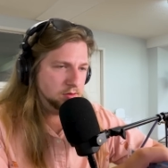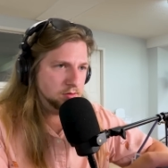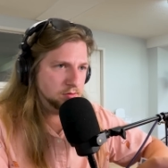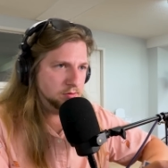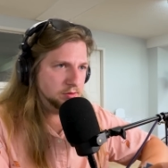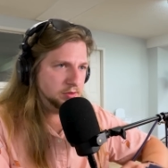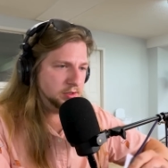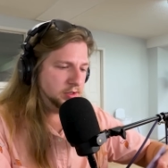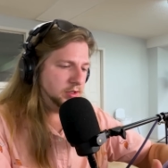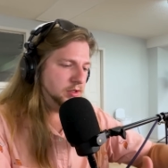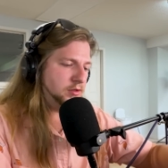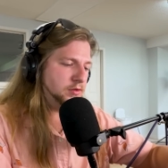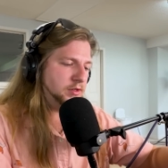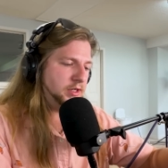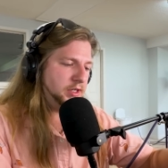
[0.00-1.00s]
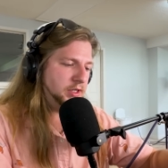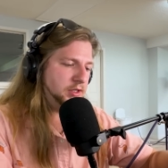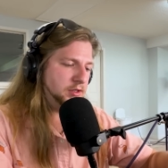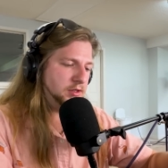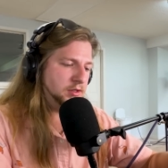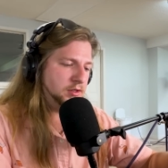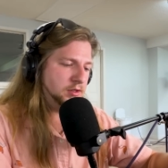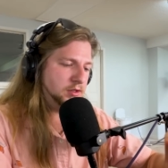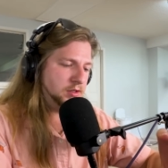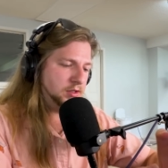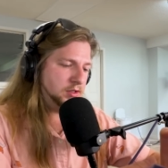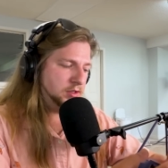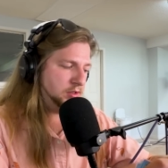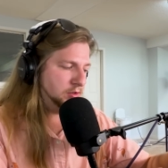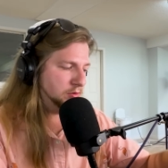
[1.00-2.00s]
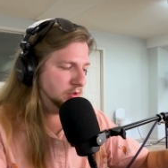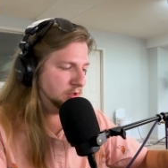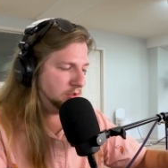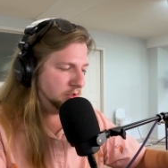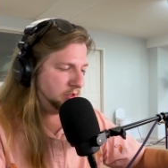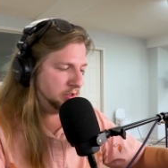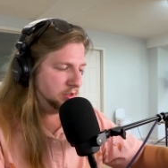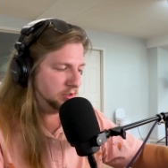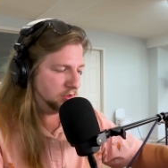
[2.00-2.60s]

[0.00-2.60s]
risk it all right here. Uh, no guard.